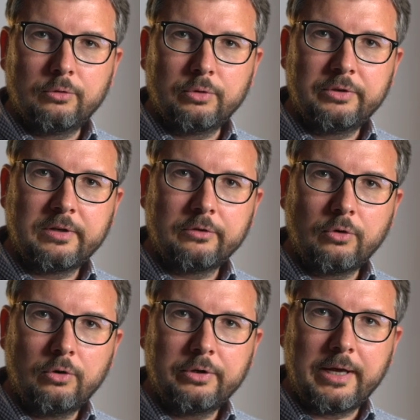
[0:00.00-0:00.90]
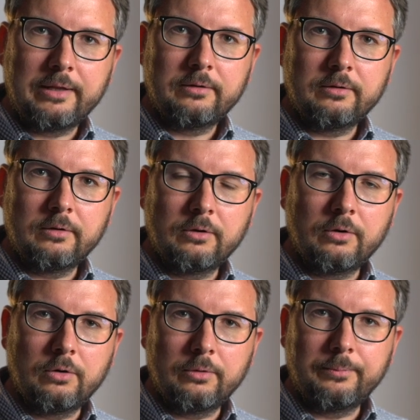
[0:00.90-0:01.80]
to discuss all that,
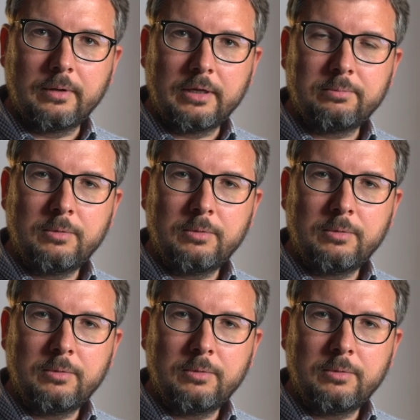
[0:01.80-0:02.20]
let